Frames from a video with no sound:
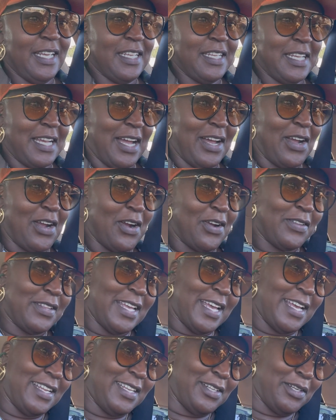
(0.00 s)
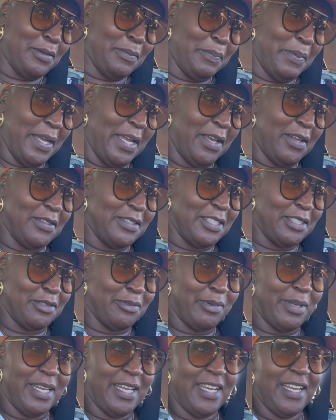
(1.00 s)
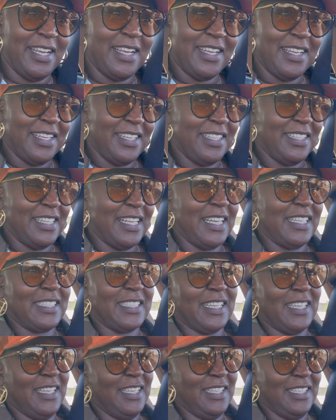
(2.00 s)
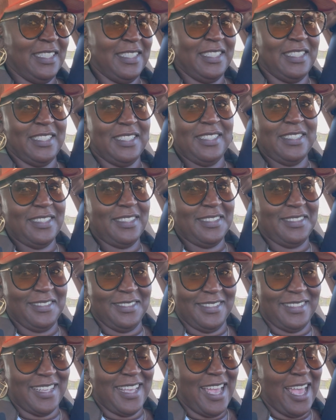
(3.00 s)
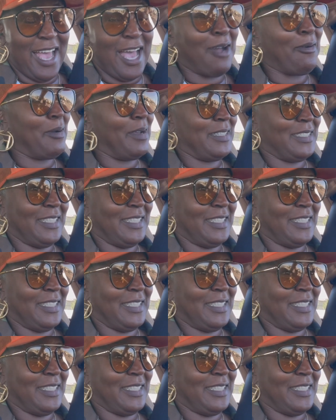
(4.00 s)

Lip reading: Y'all heard that little bell just ring. That's because I wait